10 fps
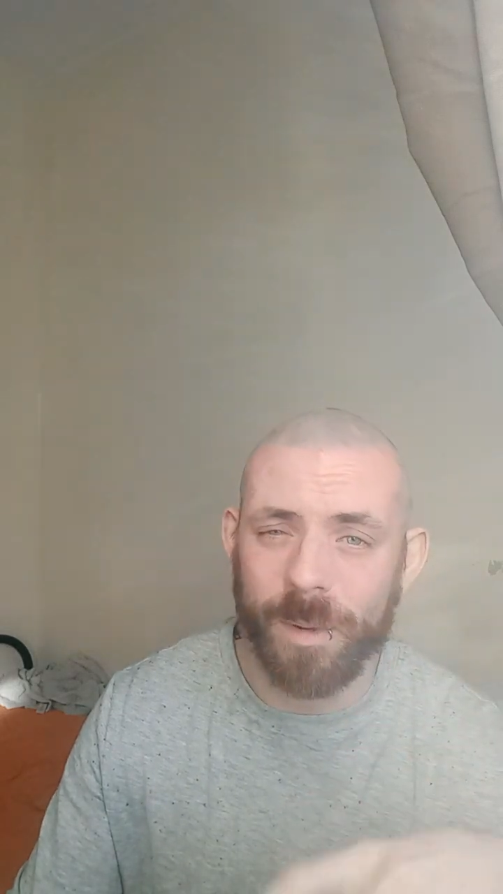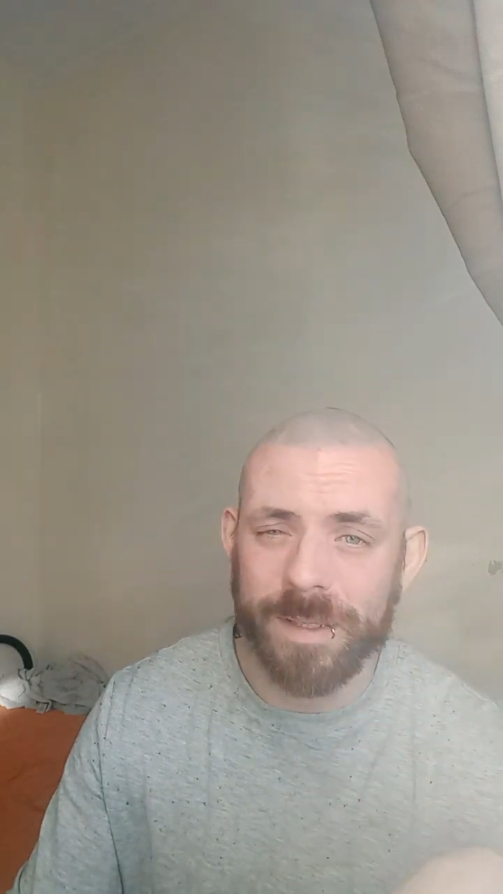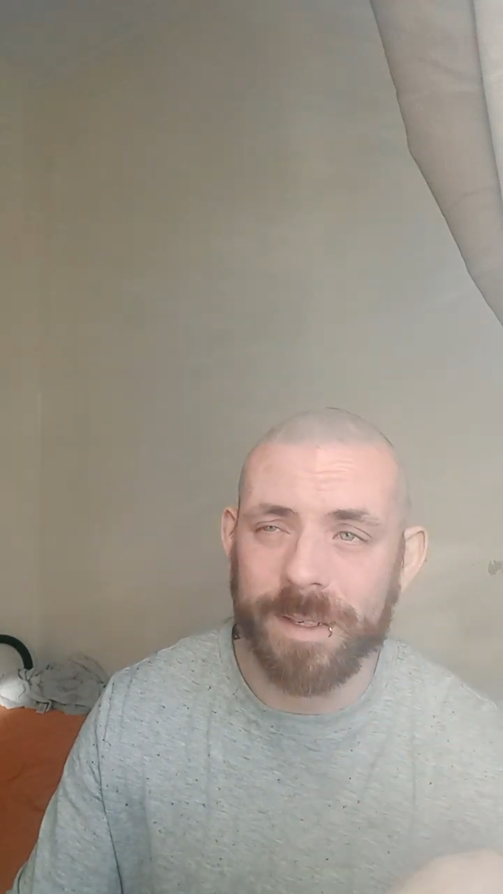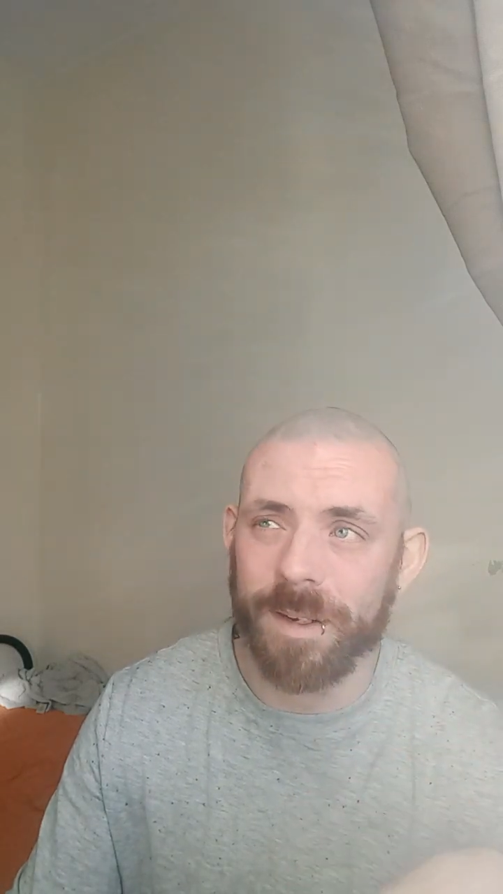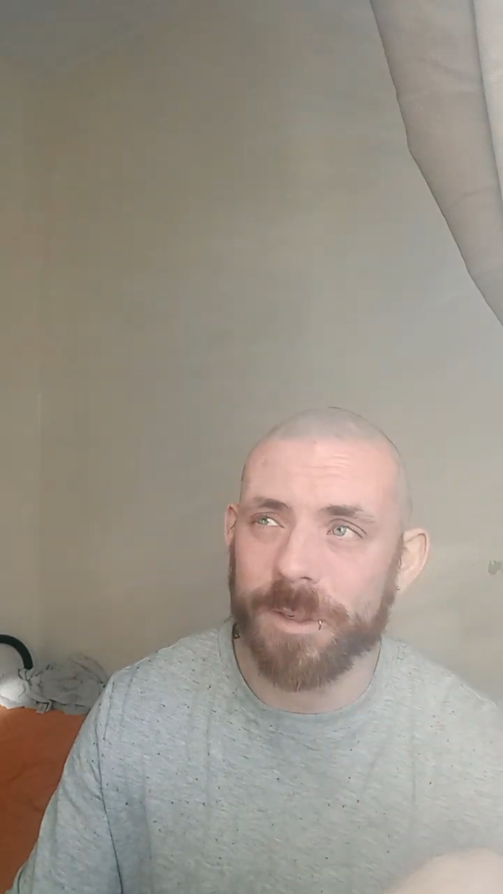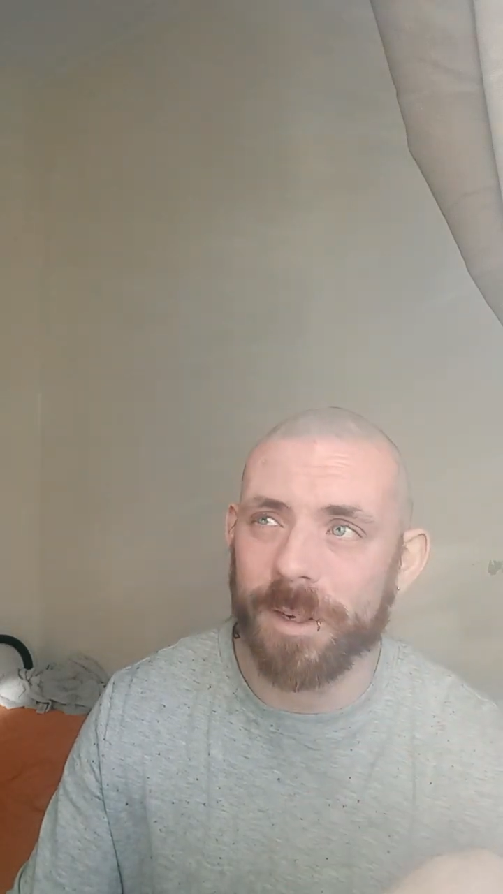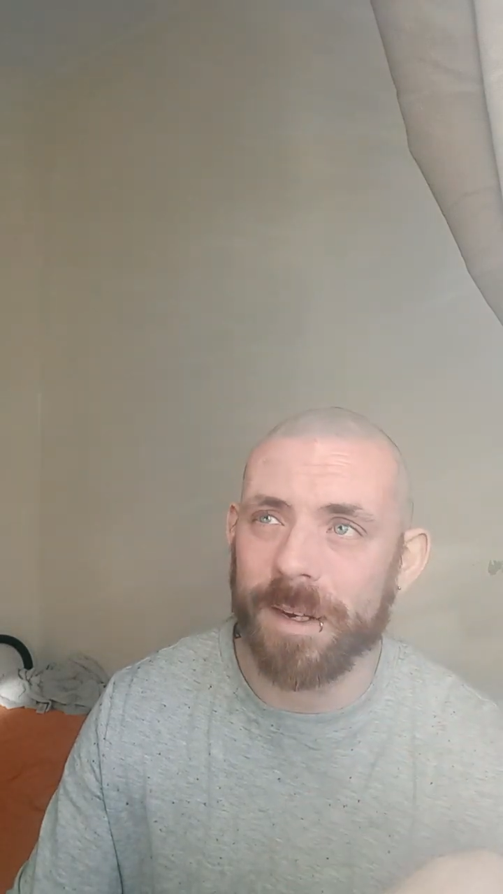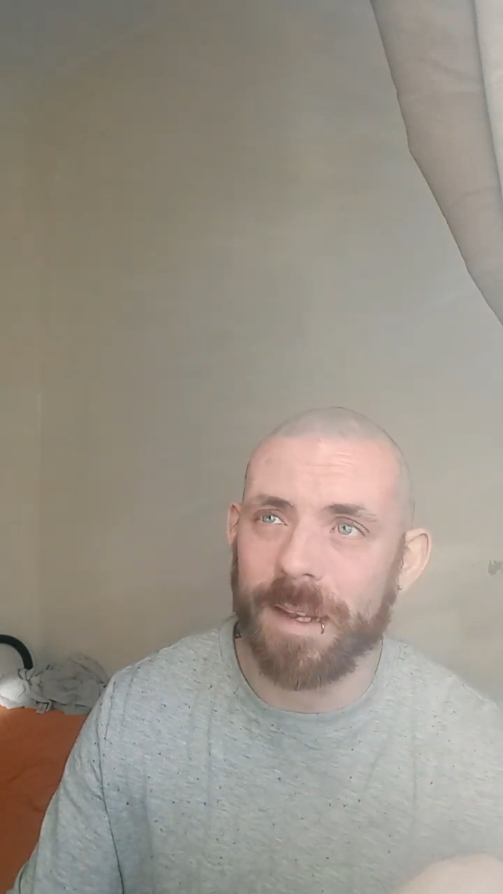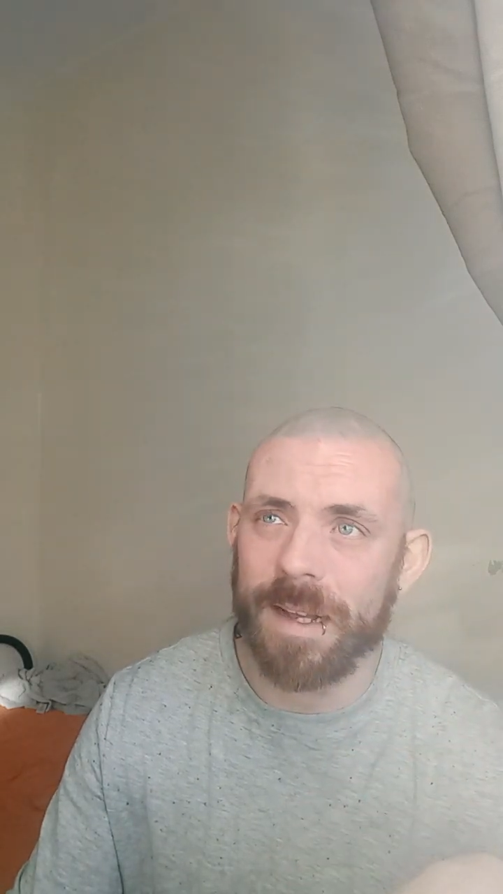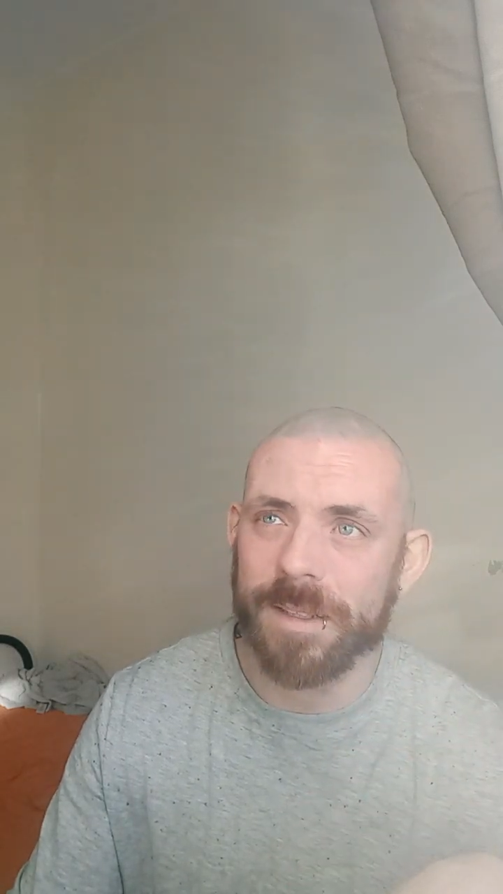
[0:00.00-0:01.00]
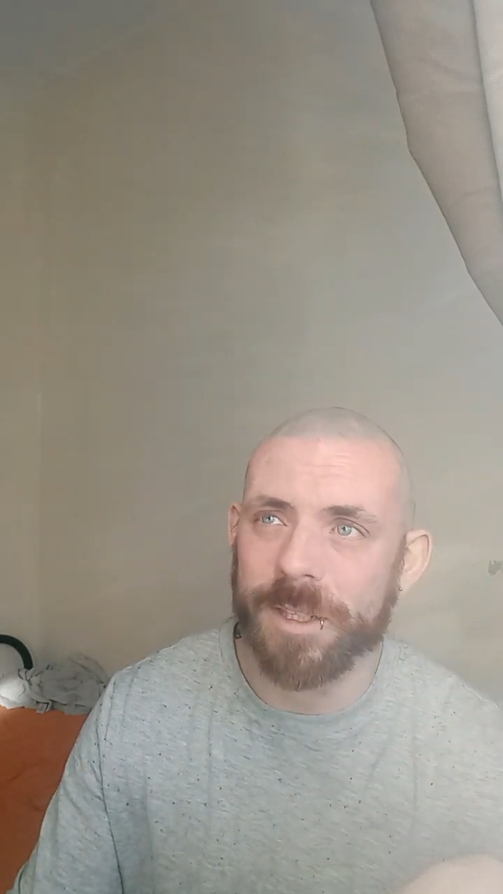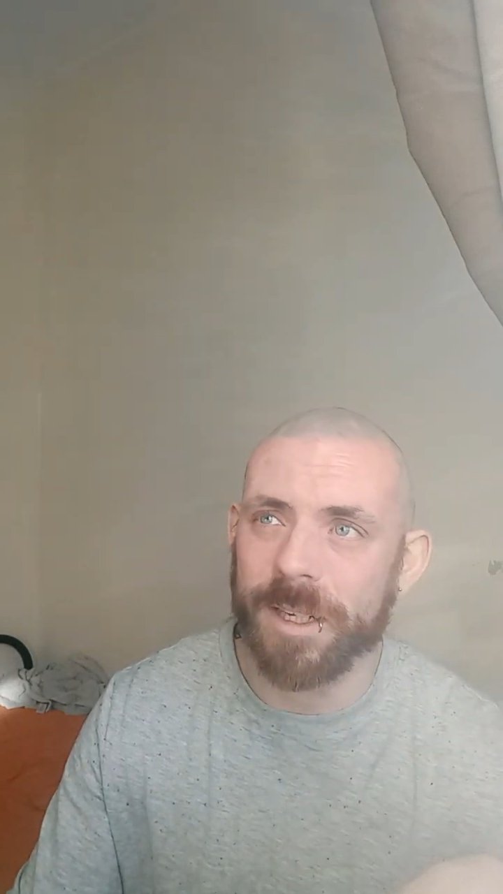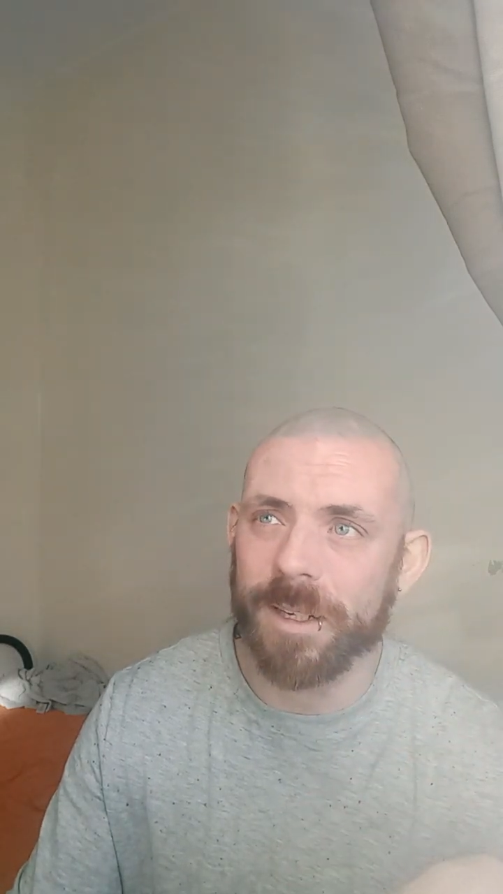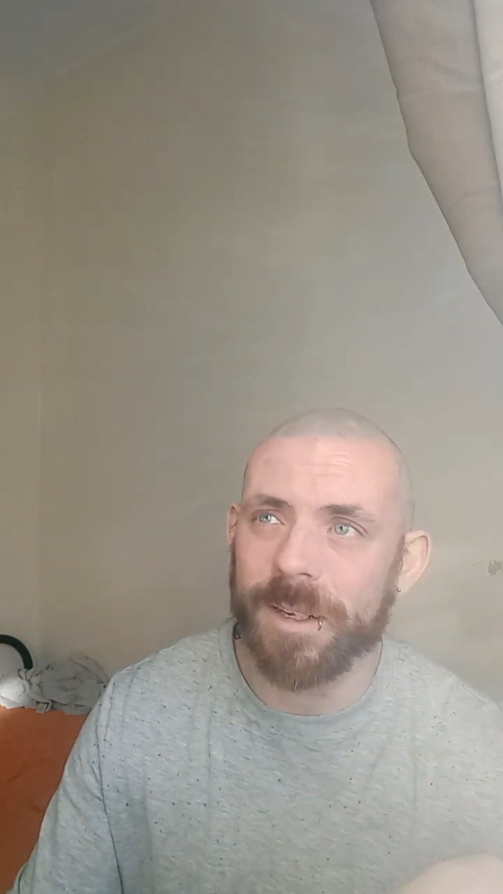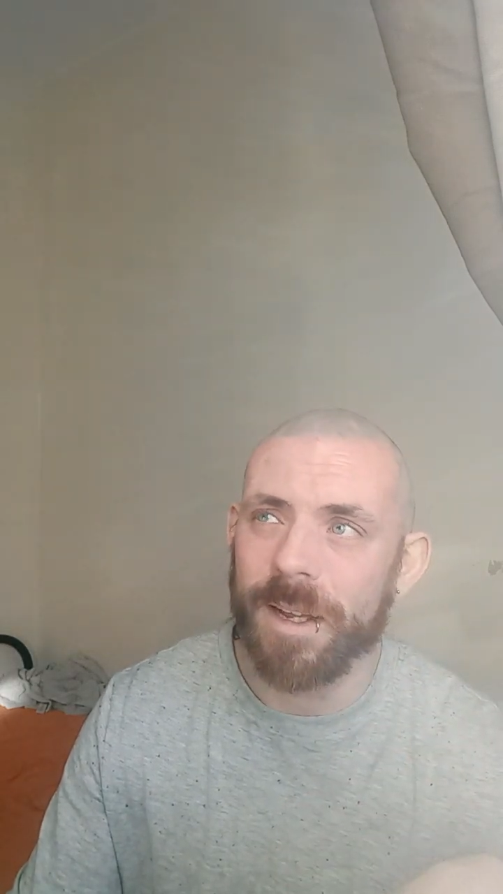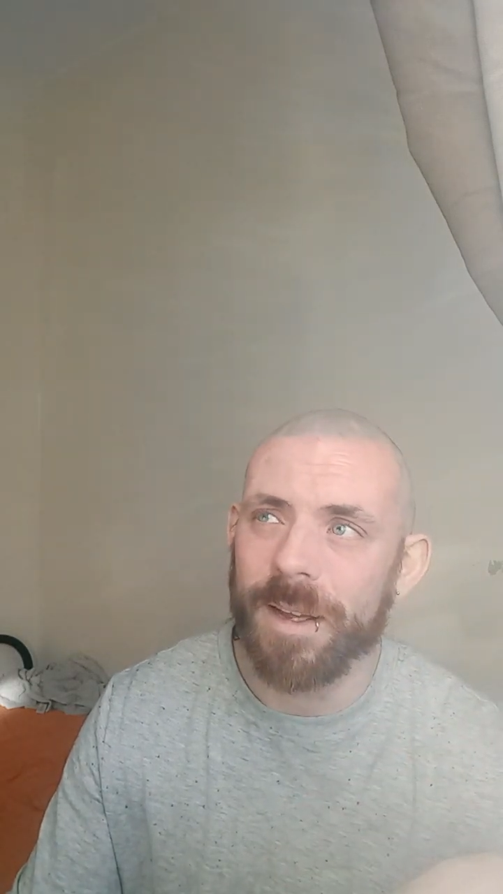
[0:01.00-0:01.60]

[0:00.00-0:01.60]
whiskey I tried last year